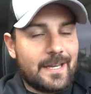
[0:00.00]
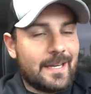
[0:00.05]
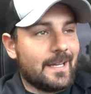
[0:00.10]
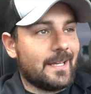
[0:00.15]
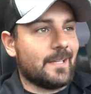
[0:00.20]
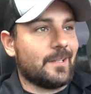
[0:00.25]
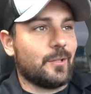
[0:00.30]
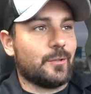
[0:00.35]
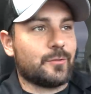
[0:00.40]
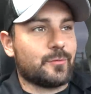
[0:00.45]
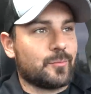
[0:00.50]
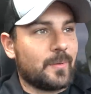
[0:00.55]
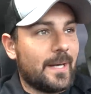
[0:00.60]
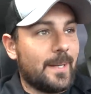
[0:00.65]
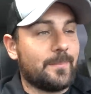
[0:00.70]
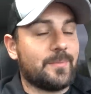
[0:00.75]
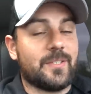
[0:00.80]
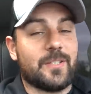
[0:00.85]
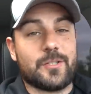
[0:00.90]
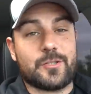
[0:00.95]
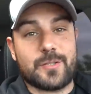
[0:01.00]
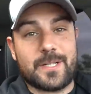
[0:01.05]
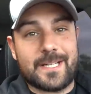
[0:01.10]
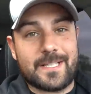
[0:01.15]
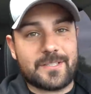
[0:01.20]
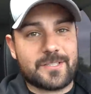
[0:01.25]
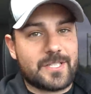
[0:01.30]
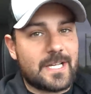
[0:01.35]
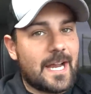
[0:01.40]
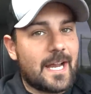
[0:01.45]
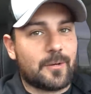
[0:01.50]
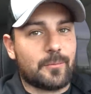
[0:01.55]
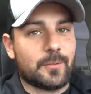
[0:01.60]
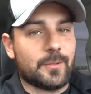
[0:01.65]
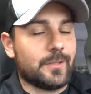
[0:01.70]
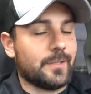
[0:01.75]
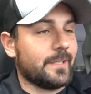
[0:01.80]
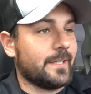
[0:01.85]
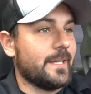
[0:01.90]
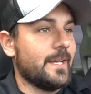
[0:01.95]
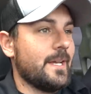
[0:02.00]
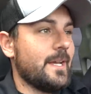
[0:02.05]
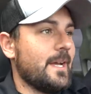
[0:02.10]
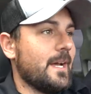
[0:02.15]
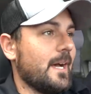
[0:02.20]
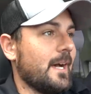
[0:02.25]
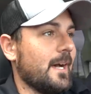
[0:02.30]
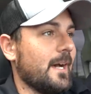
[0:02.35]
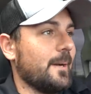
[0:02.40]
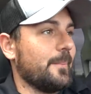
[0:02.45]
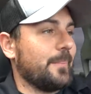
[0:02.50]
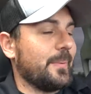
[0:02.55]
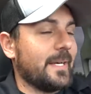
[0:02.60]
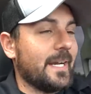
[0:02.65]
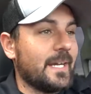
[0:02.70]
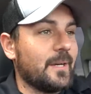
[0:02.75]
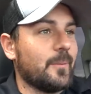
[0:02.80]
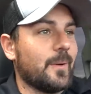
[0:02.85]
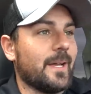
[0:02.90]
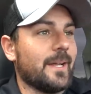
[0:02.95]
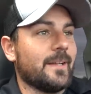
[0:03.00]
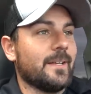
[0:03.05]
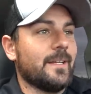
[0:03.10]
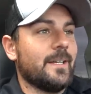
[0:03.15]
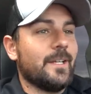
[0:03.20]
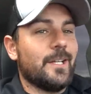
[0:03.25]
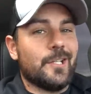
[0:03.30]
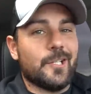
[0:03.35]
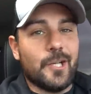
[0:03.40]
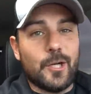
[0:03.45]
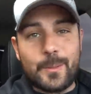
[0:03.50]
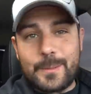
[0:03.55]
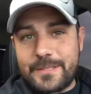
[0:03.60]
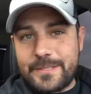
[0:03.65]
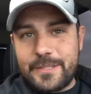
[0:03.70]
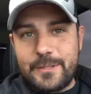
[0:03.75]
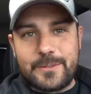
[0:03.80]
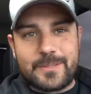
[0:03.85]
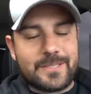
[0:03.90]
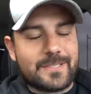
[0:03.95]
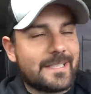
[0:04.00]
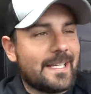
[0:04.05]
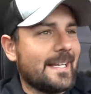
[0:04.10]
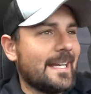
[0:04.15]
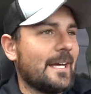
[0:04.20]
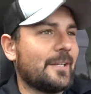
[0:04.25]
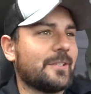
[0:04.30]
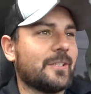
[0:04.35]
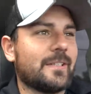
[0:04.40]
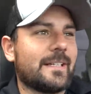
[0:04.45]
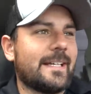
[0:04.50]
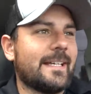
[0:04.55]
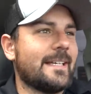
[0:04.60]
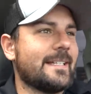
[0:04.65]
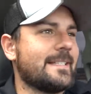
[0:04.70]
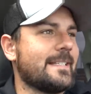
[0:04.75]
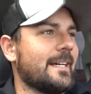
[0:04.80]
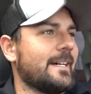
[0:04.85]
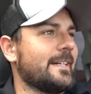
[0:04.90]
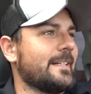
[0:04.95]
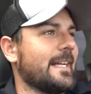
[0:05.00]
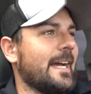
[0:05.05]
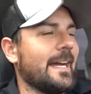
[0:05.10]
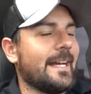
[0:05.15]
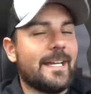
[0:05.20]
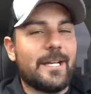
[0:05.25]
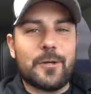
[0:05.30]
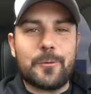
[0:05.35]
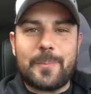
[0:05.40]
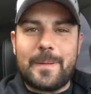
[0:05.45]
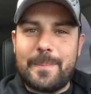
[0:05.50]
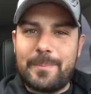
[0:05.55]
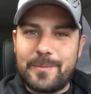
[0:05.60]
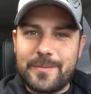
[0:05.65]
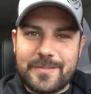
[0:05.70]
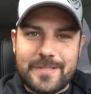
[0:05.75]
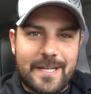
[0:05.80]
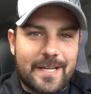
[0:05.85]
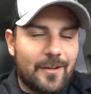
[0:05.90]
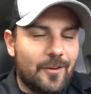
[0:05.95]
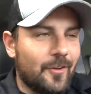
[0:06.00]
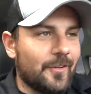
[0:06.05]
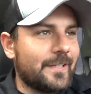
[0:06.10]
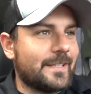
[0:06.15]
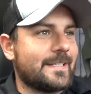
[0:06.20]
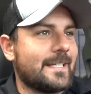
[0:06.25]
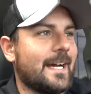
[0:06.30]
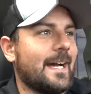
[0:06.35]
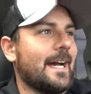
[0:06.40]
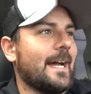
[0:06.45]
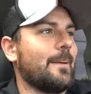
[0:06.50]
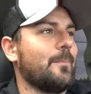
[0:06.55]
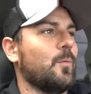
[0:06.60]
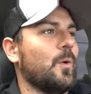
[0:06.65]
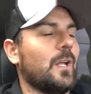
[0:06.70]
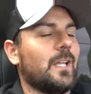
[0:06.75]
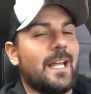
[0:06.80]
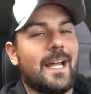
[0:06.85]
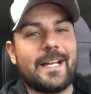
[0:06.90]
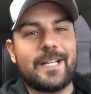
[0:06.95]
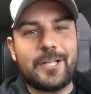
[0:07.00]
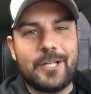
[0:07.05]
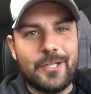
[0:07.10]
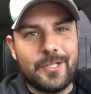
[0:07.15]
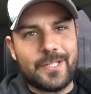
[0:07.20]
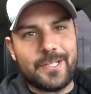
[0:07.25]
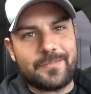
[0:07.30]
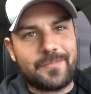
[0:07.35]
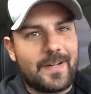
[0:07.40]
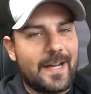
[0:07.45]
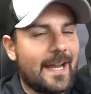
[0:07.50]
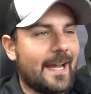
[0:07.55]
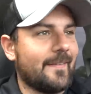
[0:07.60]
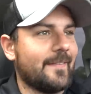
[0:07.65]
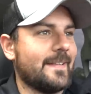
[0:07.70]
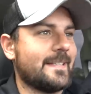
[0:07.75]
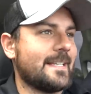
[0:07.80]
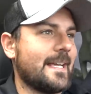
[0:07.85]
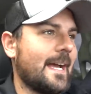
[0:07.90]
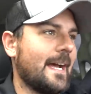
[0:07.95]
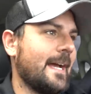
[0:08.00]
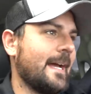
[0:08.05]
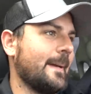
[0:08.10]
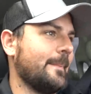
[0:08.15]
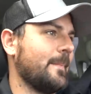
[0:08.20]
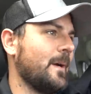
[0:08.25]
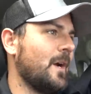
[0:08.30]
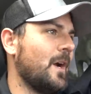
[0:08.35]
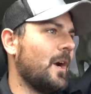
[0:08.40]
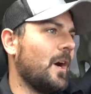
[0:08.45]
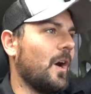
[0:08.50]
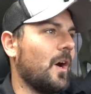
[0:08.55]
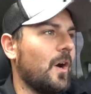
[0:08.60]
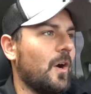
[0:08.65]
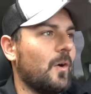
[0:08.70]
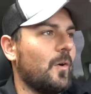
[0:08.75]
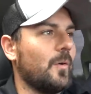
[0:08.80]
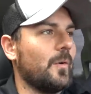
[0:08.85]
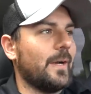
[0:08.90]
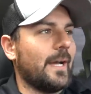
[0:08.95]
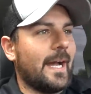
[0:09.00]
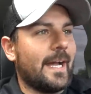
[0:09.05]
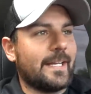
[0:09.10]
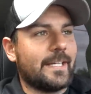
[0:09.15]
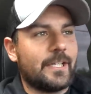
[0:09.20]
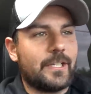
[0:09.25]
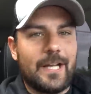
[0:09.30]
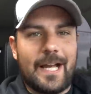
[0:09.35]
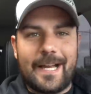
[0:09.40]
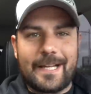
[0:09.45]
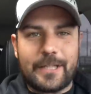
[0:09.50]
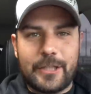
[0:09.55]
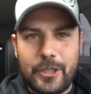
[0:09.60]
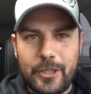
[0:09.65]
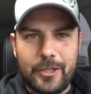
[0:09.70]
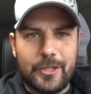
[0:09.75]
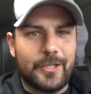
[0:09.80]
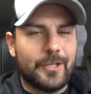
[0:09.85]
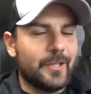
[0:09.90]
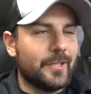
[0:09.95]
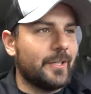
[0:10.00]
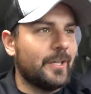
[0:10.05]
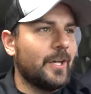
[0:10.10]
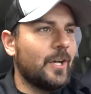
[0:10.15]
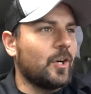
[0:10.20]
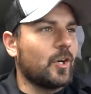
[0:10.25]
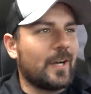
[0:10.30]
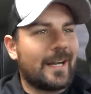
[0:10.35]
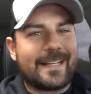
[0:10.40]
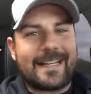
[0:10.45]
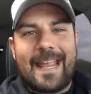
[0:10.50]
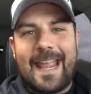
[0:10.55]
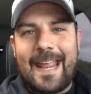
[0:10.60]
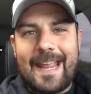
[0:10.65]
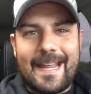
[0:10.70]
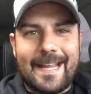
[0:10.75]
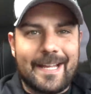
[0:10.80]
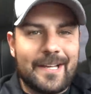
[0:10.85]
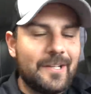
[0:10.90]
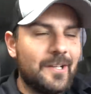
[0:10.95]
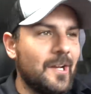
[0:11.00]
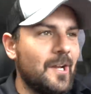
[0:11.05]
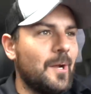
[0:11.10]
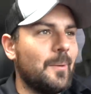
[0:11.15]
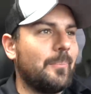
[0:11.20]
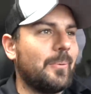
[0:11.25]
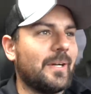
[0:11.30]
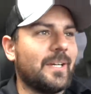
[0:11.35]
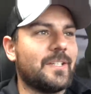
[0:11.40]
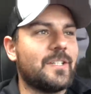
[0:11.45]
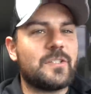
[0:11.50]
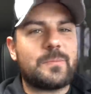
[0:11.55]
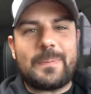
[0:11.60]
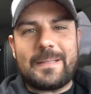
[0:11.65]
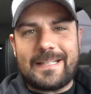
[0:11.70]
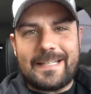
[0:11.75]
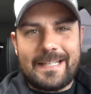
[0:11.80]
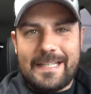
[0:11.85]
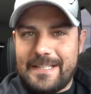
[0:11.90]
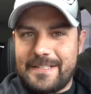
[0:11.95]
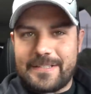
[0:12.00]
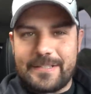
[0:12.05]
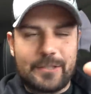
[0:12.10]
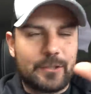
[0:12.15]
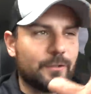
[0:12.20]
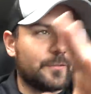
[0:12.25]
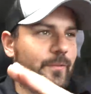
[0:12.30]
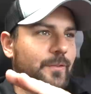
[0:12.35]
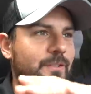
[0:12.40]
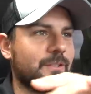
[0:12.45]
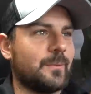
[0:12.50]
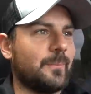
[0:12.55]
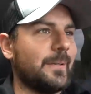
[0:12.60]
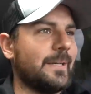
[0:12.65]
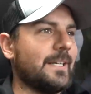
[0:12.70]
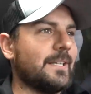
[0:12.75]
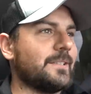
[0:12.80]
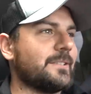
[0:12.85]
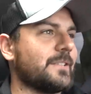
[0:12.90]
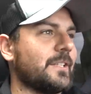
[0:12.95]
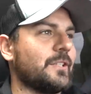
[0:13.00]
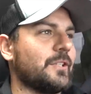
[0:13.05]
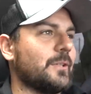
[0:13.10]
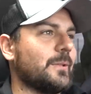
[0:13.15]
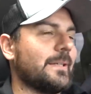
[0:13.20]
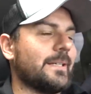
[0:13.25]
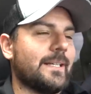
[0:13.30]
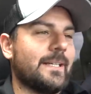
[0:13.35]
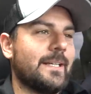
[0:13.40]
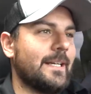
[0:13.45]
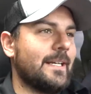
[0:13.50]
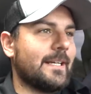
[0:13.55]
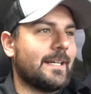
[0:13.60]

and those ramps and a trans jack, really. Uh, but anyway, no excuses. Get out there, get it done. I hear people say all the time, well, I could if I had the time. Oh, I, I could or I can, but it'd just be easier for somebody else to do it.